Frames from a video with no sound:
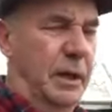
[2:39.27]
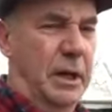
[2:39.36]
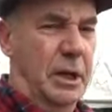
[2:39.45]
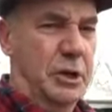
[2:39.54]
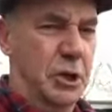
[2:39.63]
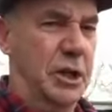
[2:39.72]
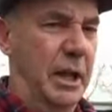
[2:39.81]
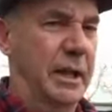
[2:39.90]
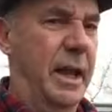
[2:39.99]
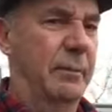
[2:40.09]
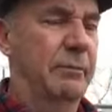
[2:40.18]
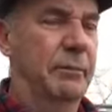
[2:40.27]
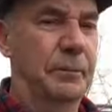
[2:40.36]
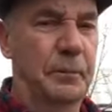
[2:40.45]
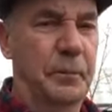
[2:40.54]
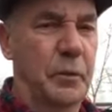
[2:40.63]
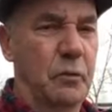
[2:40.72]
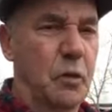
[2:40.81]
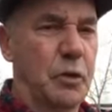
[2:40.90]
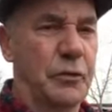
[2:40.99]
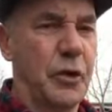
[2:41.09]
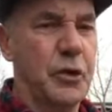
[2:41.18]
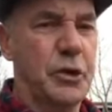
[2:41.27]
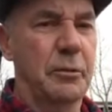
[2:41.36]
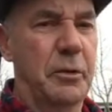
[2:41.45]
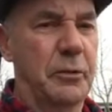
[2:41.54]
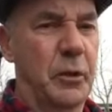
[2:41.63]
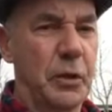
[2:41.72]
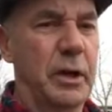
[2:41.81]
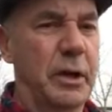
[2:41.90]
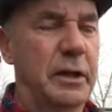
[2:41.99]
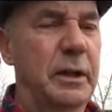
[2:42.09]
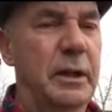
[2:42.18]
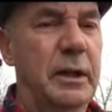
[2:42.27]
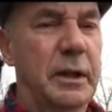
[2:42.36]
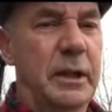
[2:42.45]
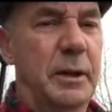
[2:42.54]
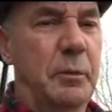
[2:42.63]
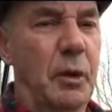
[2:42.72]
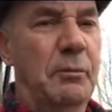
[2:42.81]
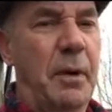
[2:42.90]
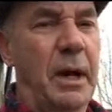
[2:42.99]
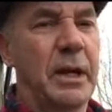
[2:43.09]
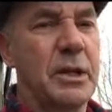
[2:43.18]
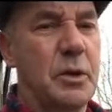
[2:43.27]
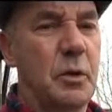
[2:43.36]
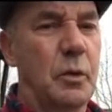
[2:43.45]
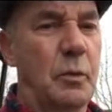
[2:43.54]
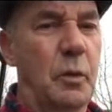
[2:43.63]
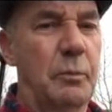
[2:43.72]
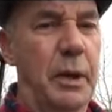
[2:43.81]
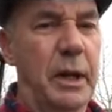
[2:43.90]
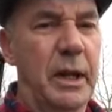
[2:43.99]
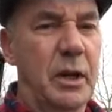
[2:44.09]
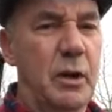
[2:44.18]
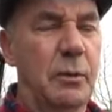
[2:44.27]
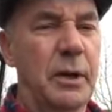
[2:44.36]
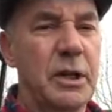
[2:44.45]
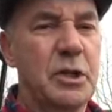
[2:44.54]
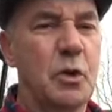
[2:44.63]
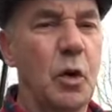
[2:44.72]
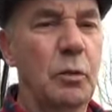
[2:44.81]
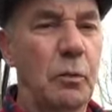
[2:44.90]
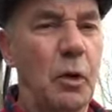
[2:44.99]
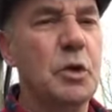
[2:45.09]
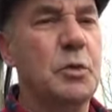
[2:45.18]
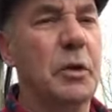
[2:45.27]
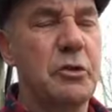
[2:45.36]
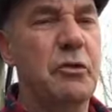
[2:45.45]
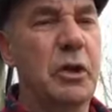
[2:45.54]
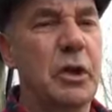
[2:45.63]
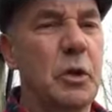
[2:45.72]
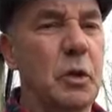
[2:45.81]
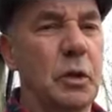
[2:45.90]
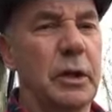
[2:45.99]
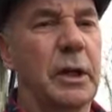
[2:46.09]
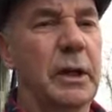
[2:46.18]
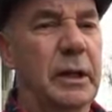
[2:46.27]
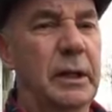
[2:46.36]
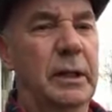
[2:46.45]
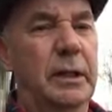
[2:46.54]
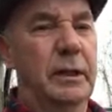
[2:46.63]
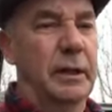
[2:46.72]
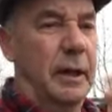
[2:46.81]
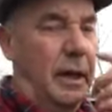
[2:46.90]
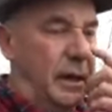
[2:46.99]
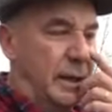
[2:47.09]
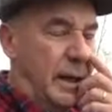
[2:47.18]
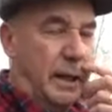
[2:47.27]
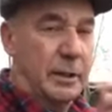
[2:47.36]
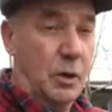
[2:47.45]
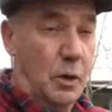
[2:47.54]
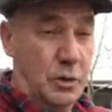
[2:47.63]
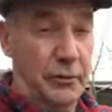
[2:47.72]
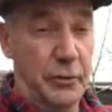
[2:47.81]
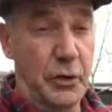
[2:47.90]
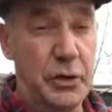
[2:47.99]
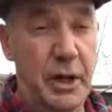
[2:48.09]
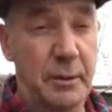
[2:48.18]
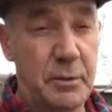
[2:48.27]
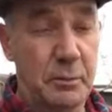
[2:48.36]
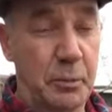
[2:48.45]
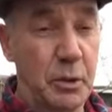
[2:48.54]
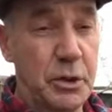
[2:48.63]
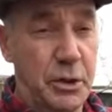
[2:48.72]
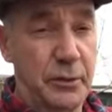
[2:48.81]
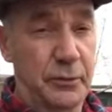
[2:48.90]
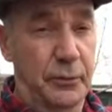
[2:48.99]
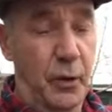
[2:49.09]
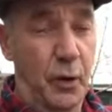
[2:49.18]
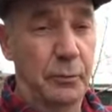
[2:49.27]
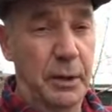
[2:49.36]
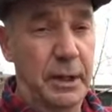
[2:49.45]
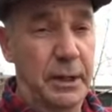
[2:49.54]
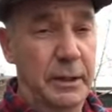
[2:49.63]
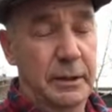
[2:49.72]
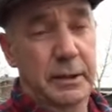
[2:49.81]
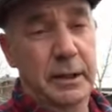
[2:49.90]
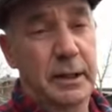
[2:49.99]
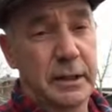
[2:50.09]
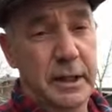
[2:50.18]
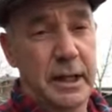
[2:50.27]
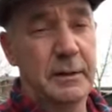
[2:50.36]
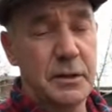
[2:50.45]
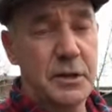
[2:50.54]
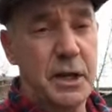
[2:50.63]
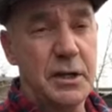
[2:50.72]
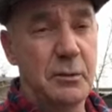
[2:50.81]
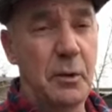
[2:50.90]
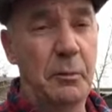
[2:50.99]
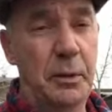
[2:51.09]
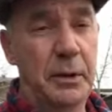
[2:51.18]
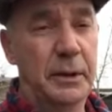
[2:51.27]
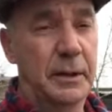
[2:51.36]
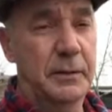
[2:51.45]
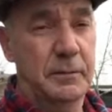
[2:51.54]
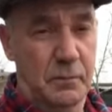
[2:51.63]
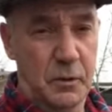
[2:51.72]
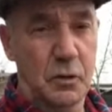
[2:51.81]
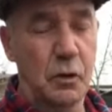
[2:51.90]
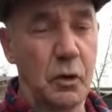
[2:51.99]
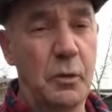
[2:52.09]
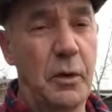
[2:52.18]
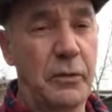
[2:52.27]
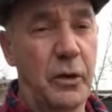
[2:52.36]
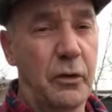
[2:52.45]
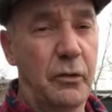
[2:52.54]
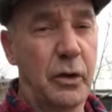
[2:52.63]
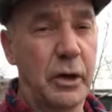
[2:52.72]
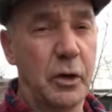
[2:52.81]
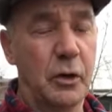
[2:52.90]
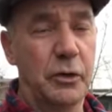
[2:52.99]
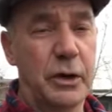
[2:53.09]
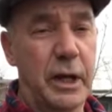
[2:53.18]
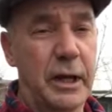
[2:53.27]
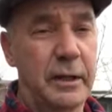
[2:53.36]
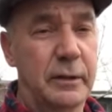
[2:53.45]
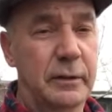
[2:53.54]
it's just getting them roots frosted before you put them back in. So we'll pick a couple of nice cold mornings when it's really cold. And of course the frost helps the buds form and sets them up and growing away for a really good year